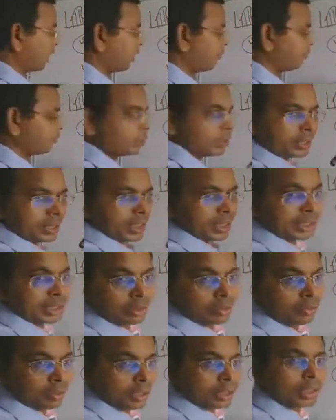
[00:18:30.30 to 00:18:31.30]
I am not
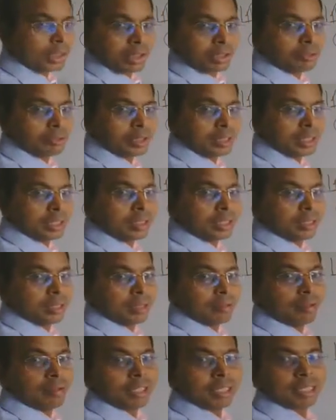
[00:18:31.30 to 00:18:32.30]
writing only the
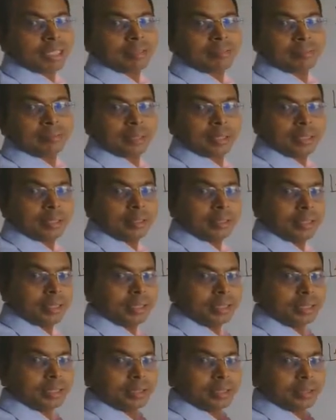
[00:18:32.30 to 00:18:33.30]
equation, I will give
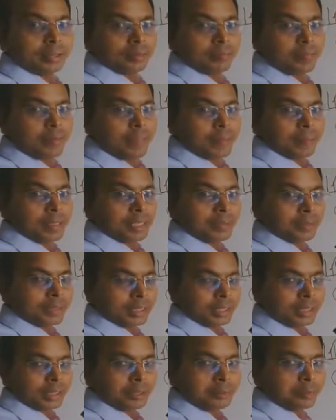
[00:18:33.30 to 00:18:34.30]
each
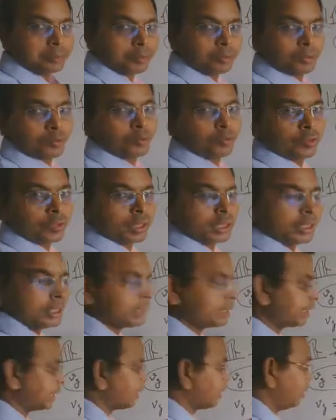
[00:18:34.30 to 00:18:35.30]
equation's proof in
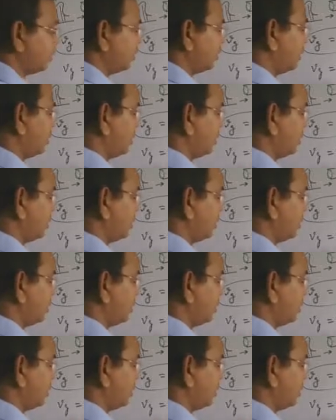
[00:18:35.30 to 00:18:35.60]
detail.